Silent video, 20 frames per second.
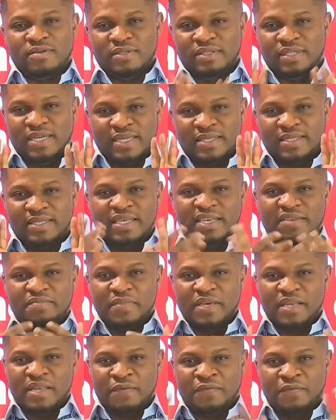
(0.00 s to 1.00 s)
just give
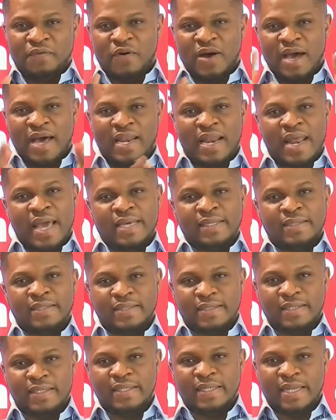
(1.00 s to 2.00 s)
me the 4 highlights.
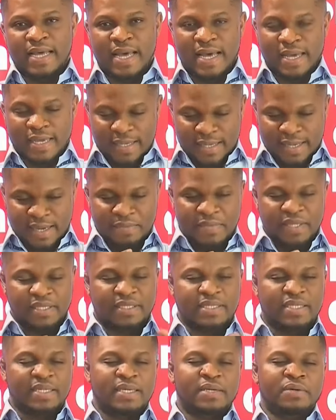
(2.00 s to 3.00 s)
Now, you meet
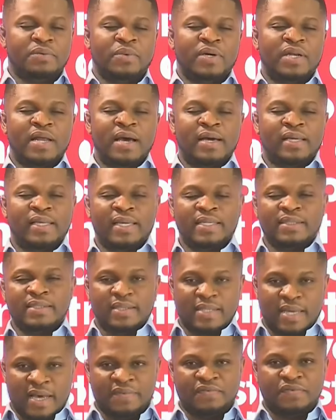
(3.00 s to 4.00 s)
what our guests
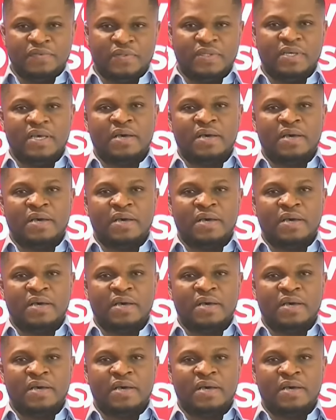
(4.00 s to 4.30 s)
have to say